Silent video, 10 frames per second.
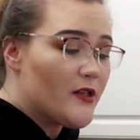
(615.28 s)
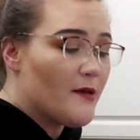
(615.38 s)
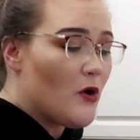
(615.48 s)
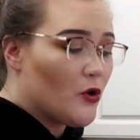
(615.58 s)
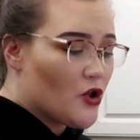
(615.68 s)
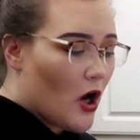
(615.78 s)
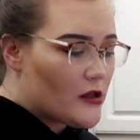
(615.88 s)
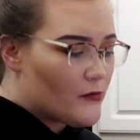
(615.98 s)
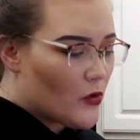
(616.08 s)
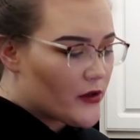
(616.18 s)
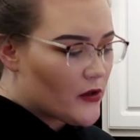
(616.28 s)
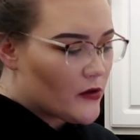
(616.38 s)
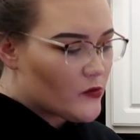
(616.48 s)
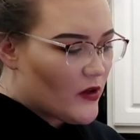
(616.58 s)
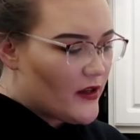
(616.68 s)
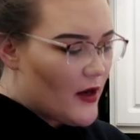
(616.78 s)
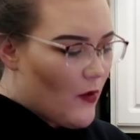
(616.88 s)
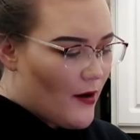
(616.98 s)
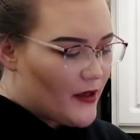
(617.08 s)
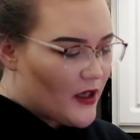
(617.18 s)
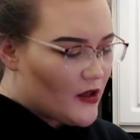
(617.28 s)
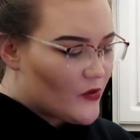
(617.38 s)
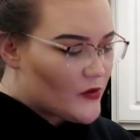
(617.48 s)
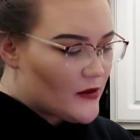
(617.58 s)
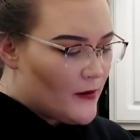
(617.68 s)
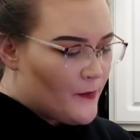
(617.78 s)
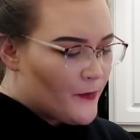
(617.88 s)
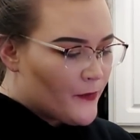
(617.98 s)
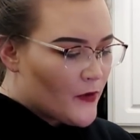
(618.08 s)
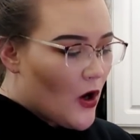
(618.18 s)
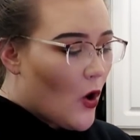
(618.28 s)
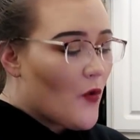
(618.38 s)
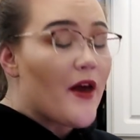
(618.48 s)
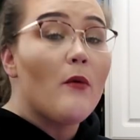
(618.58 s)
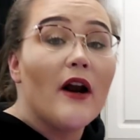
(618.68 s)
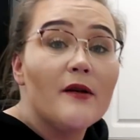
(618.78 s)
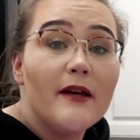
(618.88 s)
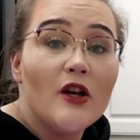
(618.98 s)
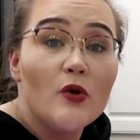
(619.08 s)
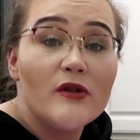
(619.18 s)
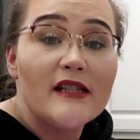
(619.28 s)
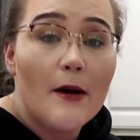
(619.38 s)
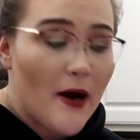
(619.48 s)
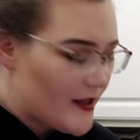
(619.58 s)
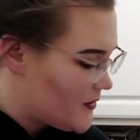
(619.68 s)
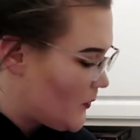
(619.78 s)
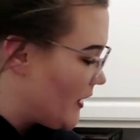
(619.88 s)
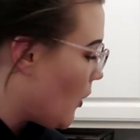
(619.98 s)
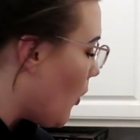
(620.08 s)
using milk chocolate morsels. What did they want me to use? Oh, they wanted me to use semi-sweet.